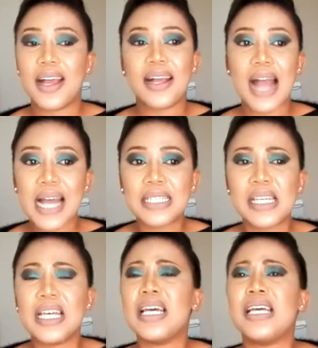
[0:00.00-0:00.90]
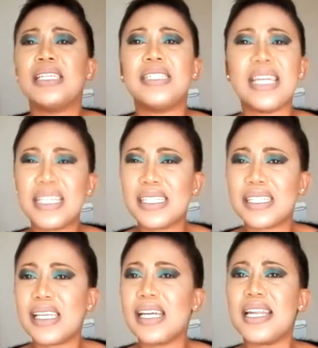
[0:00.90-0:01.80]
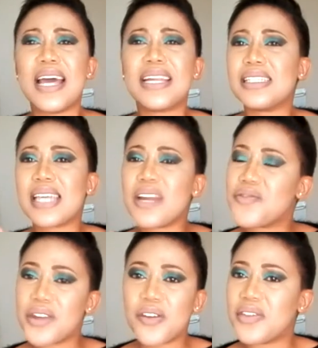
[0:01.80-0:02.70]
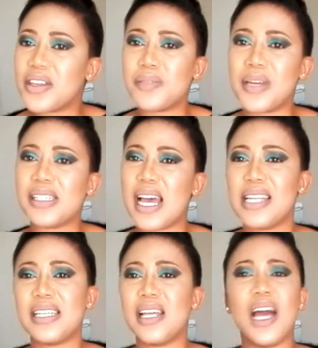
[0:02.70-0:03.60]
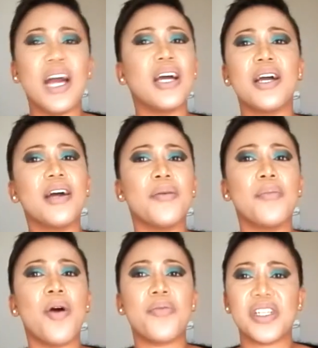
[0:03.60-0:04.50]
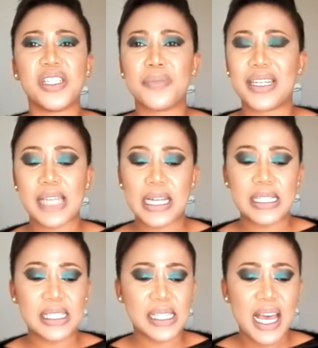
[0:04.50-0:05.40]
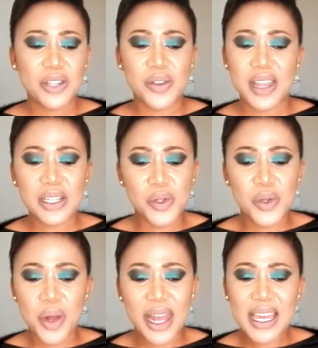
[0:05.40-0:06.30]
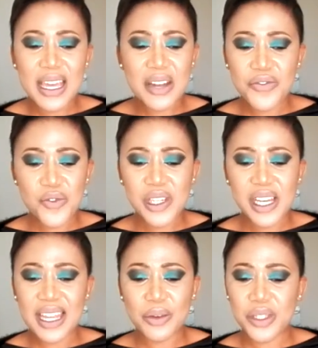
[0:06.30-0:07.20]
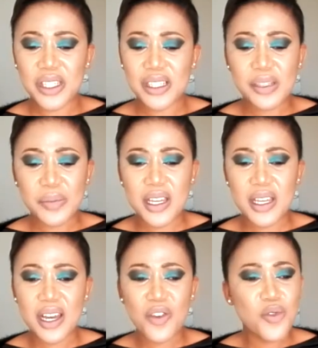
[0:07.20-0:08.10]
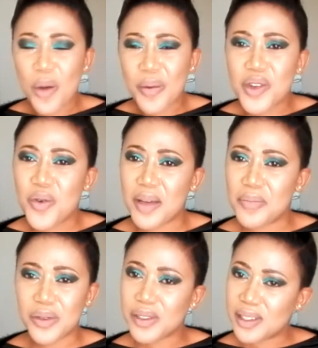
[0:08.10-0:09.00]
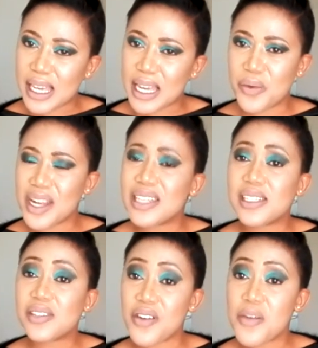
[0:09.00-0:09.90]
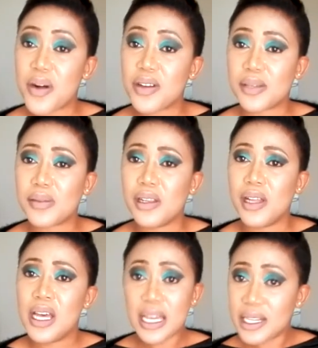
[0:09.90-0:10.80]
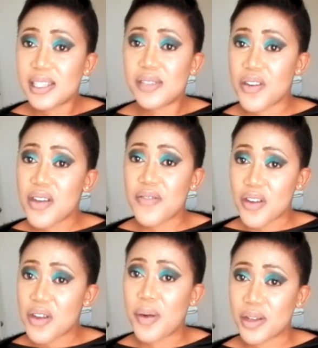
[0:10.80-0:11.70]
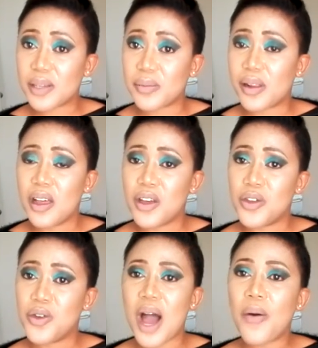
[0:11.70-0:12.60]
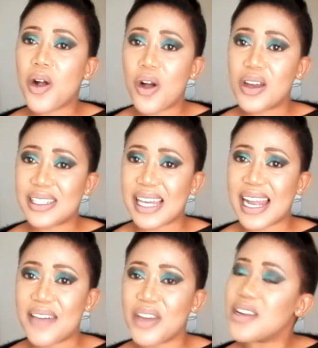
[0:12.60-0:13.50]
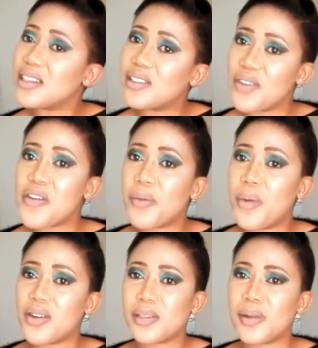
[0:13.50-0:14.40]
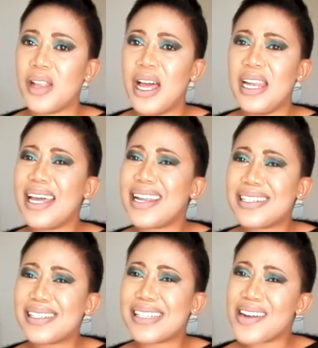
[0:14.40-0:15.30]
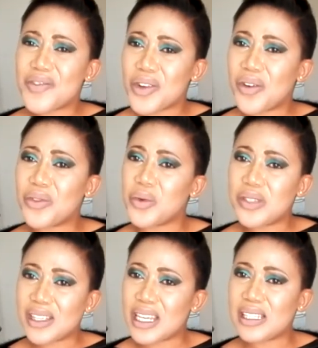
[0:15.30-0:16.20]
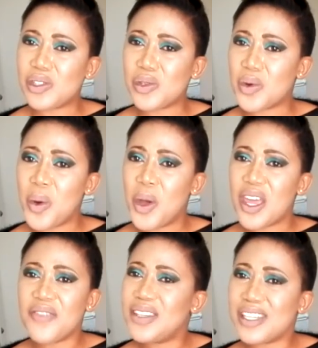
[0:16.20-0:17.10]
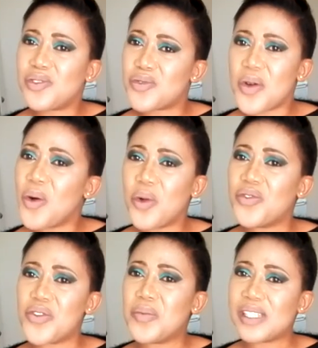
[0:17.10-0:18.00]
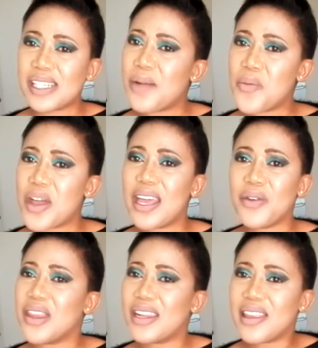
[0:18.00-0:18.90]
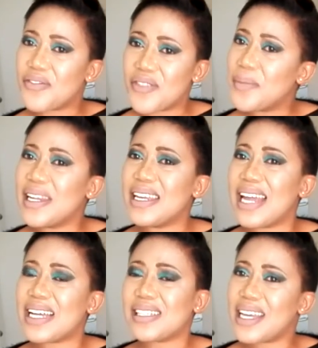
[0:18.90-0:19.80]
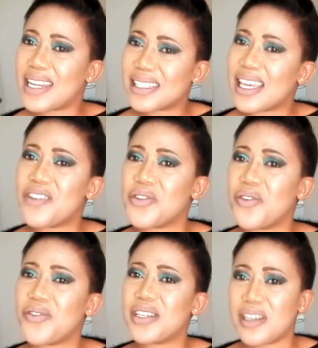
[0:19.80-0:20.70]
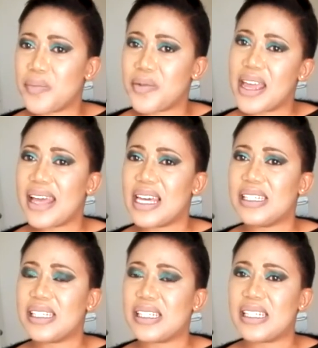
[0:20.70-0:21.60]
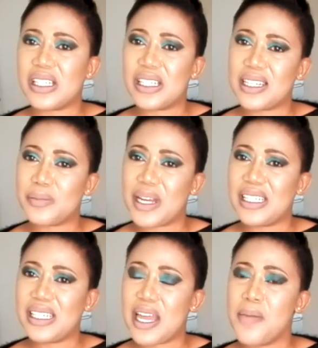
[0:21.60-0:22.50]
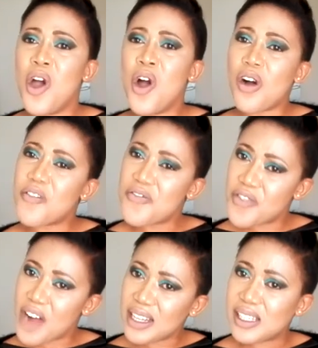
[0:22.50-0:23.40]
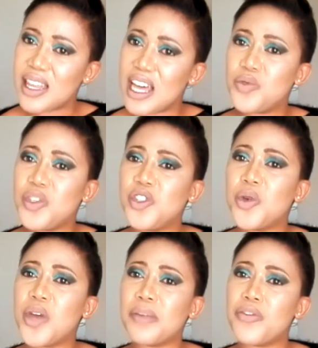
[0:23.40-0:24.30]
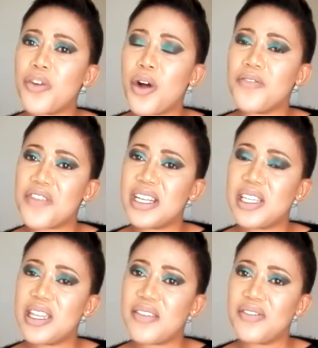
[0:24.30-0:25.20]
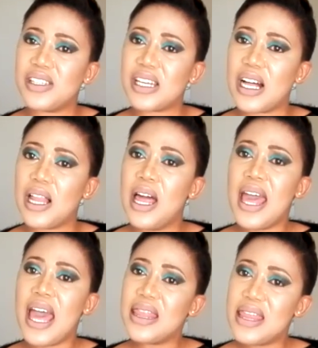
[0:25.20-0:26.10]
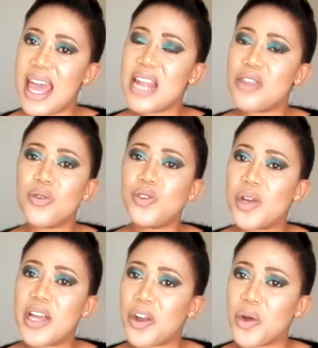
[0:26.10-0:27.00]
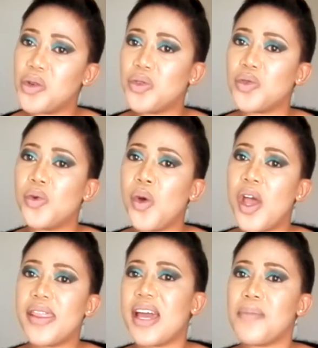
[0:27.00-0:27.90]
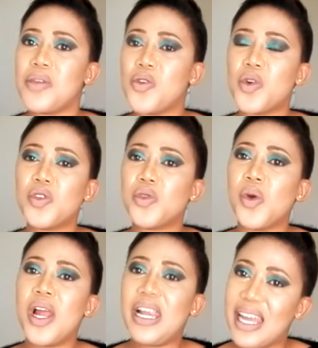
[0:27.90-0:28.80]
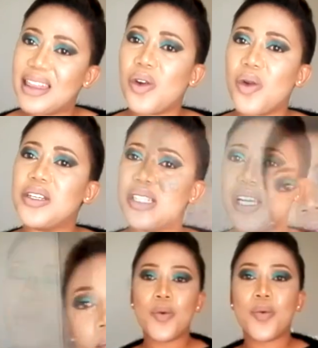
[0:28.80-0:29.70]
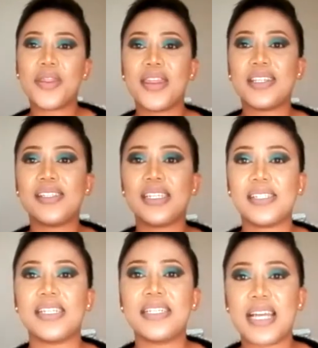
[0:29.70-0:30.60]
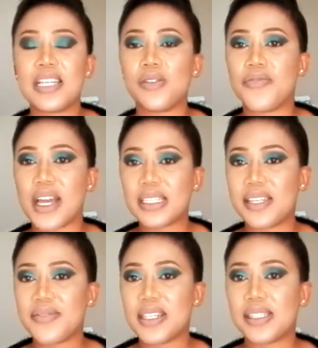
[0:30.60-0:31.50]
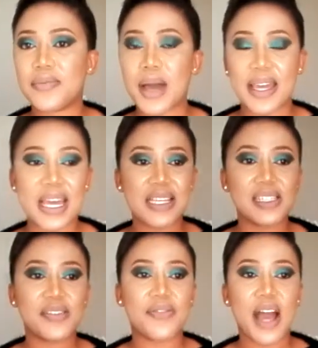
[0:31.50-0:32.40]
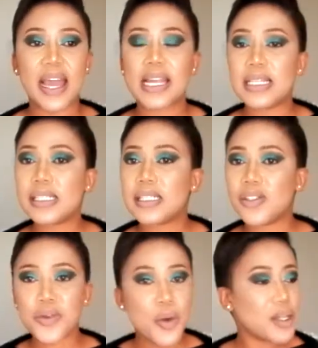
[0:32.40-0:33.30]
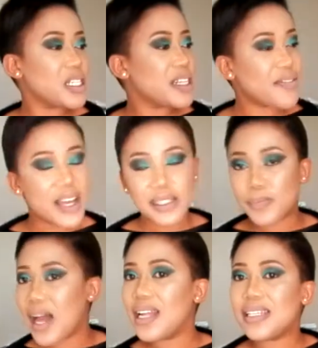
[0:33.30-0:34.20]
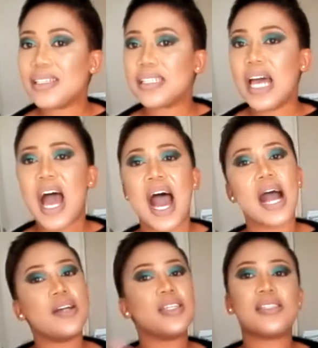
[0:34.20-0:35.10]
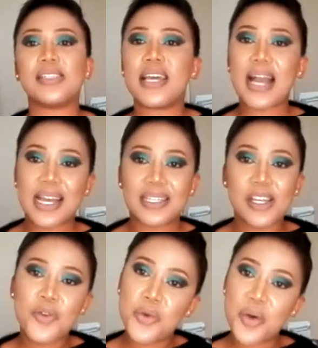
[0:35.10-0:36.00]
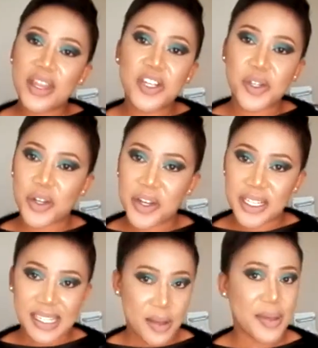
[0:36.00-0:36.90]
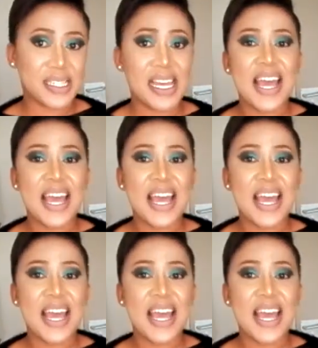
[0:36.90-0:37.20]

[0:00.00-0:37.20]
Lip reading: Guys, just let us get rid of this oppression mentalities, so that, you know, like in future, there will just be nobody who abuses anyone. It is very possible. It is very, very possible. You know, our God is alive and it is very possible. Let us get rid of those things, you know. If it's a stronghold from somewhere within the family lines, let us get rid of it and pray against it in Jesus' mighty name. Confront that which you can confront in the physical. And then those you cannot do that are beyond you, let the Lord do. With the 16 days of activism against violence, you know, gender-based violence, I'll just say, guys, know that you're not a doormat.